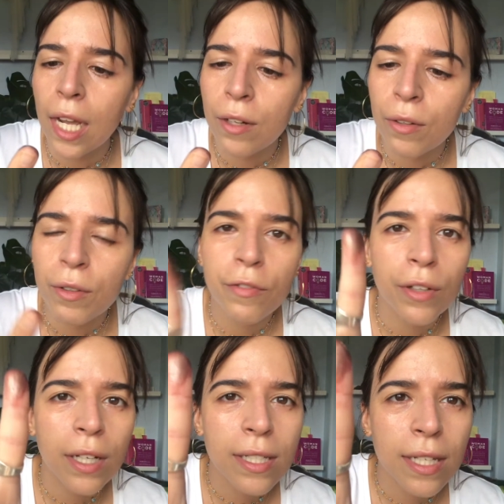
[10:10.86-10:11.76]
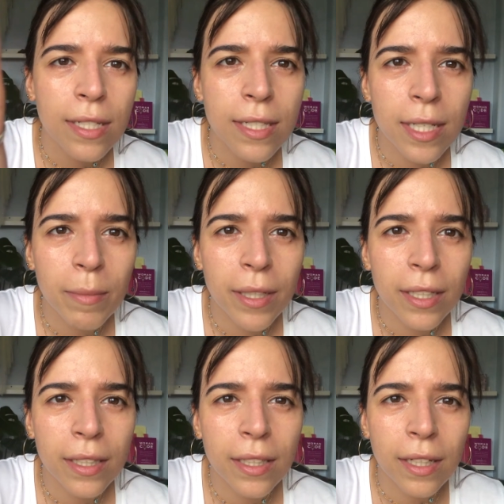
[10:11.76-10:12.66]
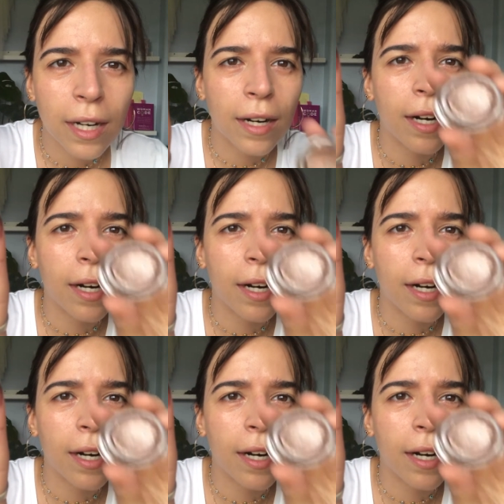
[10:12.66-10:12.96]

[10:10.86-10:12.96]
I don't know if you guys can see, but there are